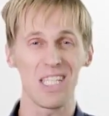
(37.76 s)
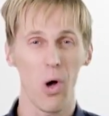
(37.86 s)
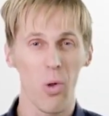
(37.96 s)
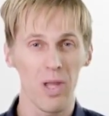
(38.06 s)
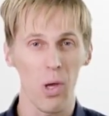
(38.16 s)
is
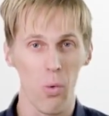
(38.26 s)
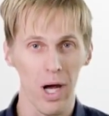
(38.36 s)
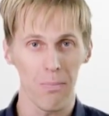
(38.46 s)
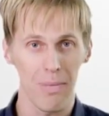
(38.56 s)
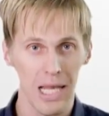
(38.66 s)
only
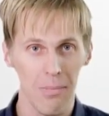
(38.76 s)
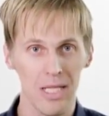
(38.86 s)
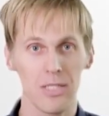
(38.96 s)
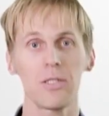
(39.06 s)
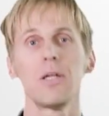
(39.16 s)
1
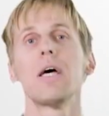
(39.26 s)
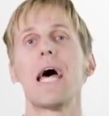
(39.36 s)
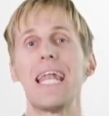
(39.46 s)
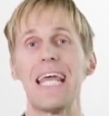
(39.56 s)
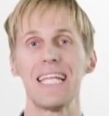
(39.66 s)
mm
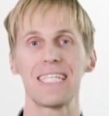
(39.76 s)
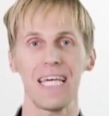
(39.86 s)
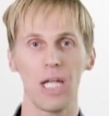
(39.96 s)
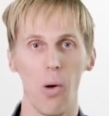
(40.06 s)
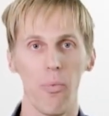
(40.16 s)
and it
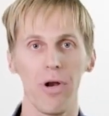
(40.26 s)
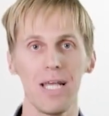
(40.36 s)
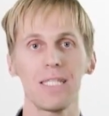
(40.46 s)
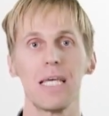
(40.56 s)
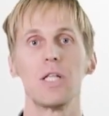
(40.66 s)
can
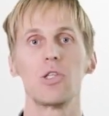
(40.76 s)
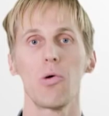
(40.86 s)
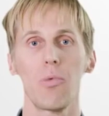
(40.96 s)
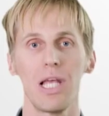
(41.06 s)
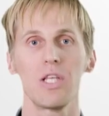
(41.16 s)
operate in
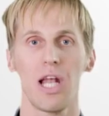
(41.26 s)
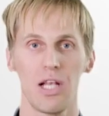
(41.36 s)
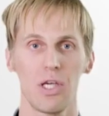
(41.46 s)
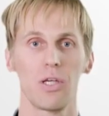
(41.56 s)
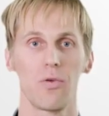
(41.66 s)
thermally
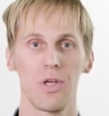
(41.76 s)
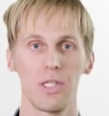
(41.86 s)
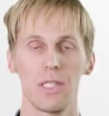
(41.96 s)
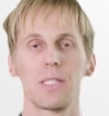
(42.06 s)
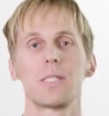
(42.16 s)
challenging
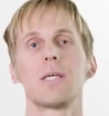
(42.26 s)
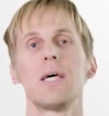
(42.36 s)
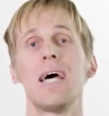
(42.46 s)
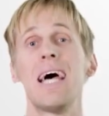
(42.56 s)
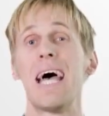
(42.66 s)
conditions.
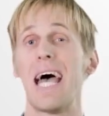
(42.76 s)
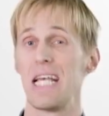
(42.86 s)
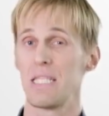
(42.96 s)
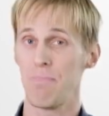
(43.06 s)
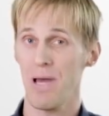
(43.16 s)

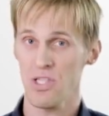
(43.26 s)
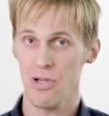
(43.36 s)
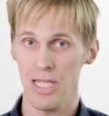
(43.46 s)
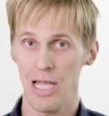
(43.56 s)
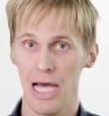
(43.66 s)

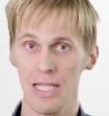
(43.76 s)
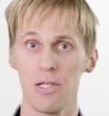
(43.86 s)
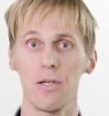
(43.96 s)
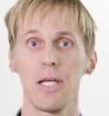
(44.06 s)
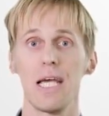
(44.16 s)
Especially the
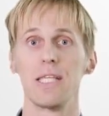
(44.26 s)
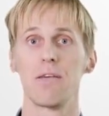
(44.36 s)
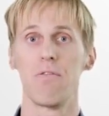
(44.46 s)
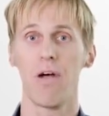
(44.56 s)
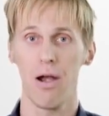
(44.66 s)
latter is
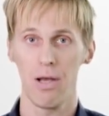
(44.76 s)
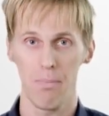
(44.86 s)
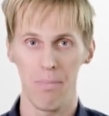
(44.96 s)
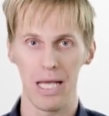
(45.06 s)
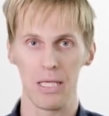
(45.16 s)
a
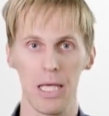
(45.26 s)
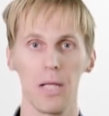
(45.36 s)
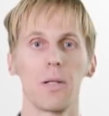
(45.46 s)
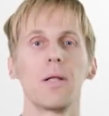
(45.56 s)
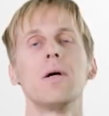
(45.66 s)
very big deal.